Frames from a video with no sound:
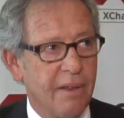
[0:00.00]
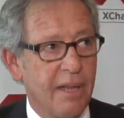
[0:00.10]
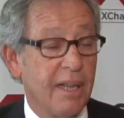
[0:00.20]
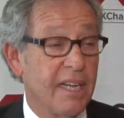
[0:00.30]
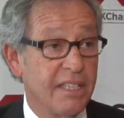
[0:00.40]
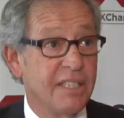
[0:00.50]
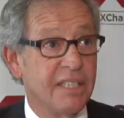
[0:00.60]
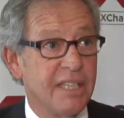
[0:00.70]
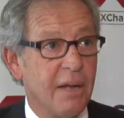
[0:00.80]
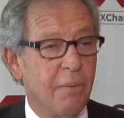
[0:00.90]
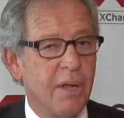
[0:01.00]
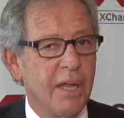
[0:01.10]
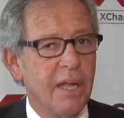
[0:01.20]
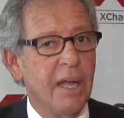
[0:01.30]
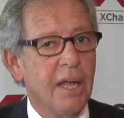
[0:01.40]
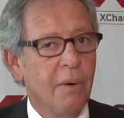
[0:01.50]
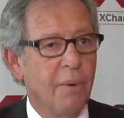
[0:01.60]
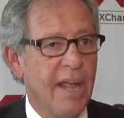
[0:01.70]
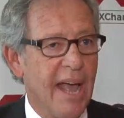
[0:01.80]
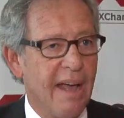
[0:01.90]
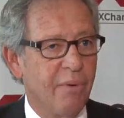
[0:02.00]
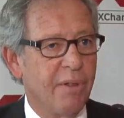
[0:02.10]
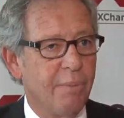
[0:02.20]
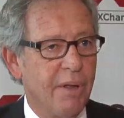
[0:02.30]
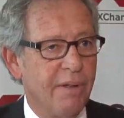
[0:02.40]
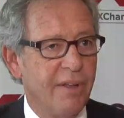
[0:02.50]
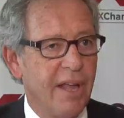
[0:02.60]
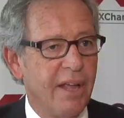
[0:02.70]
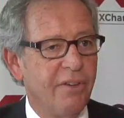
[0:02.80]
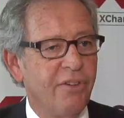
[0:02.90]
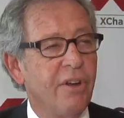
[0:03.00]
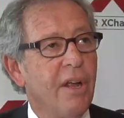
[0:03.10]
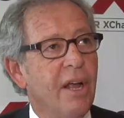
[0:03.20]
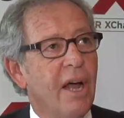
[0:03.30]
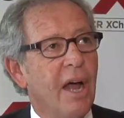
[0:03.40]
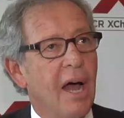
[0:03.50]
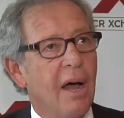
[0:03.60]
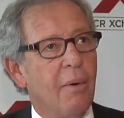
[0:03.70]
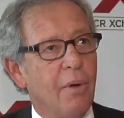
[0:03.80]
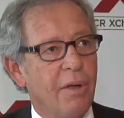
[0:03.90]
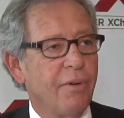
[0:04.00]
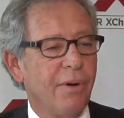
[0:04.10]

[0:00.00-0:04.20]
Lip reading: the licenses that we have with PVH, we've